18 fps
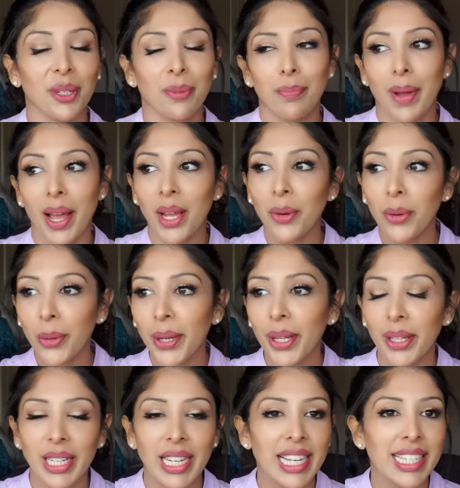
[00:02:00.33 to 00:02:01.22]
Bio
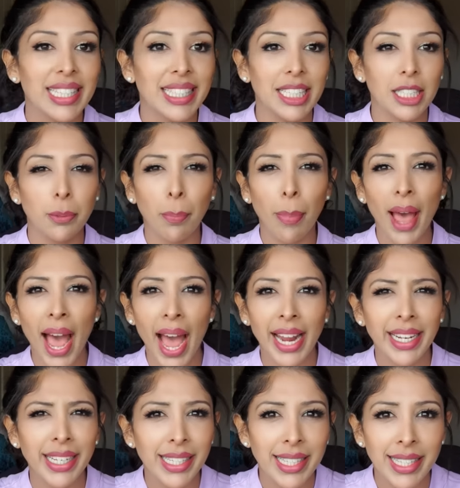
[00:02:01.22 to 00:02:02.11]
oil is this
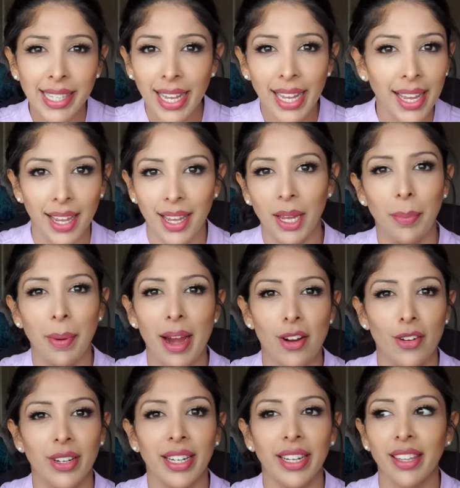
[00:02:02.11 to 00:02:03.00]
panacea,
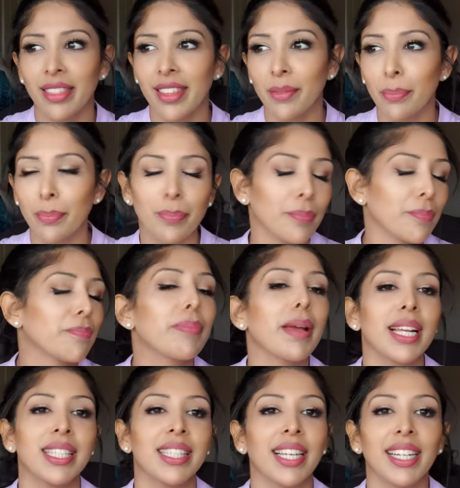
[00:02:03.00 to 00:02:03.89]
apparently, that
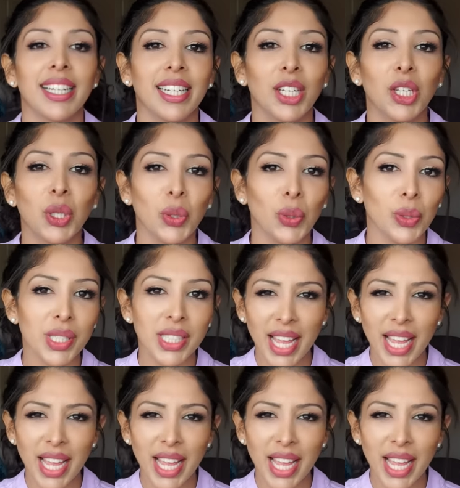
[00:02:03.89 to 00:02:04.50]
basically cures